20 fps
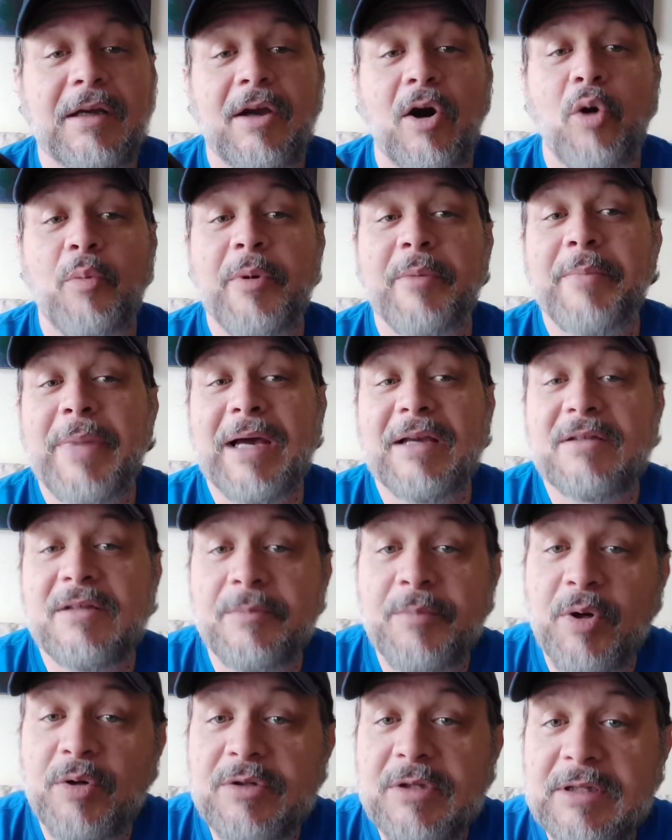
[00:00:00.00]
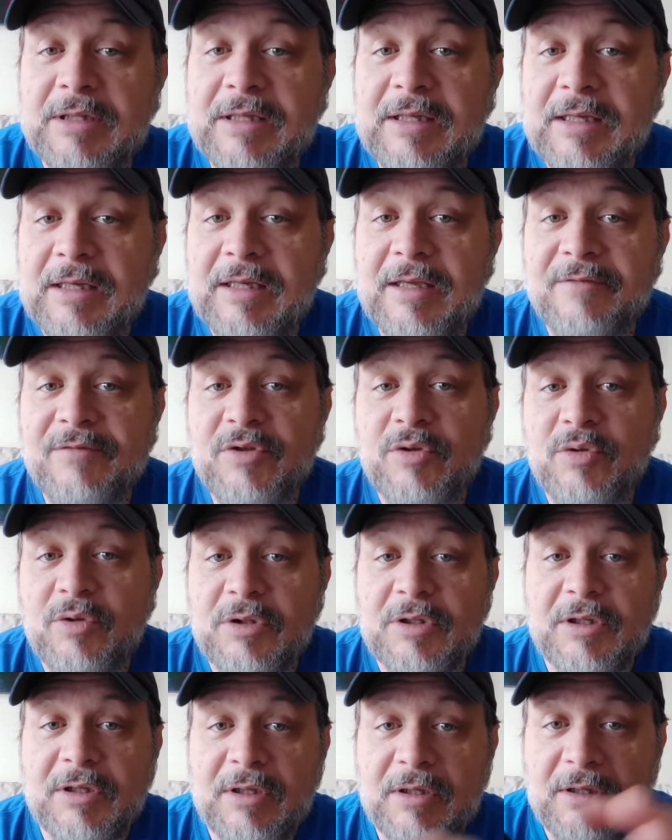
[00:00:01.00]
open back supposedly gives you
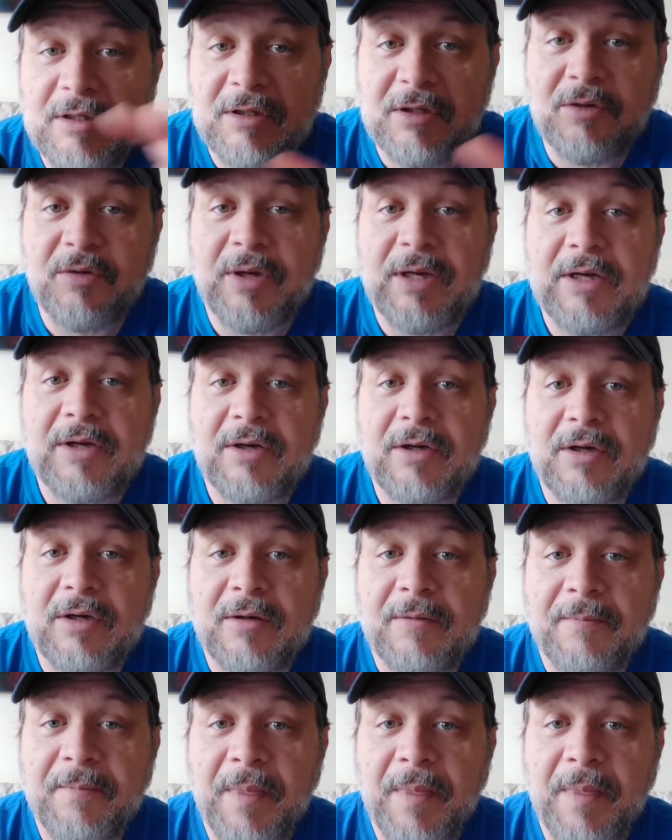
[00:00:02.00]
a greater